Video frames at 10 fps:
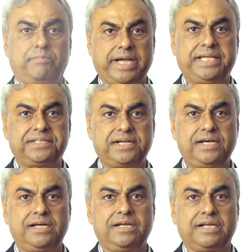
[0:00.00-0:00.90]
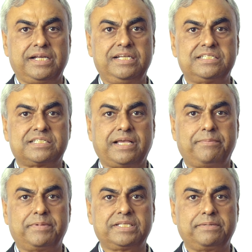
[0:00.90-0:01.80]
Mahindra is
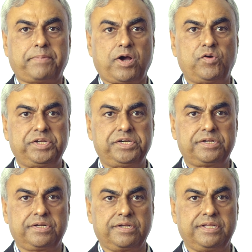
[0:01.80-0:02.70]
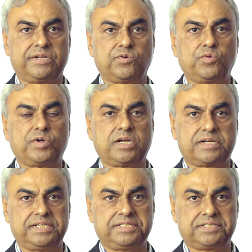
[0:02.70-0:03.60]
among the pioneer in
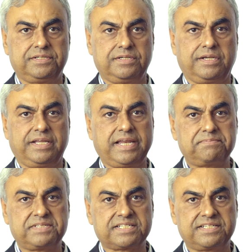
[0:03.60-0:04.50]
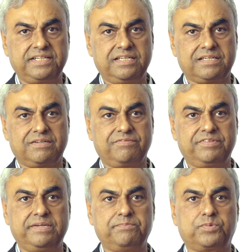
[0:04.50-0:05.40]
rural reach. In F16,
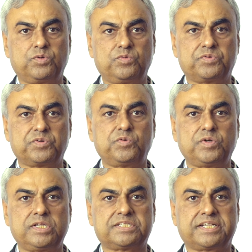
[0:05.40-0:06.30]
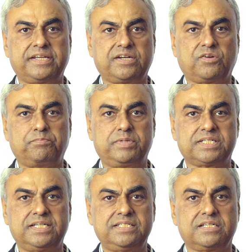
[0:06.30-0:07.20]
we improved rural share of
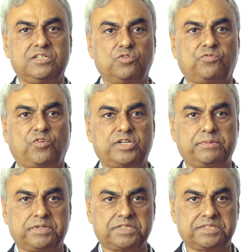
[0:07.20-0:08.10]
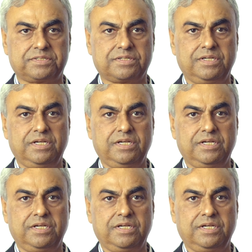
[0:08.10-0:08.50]
business to 40%.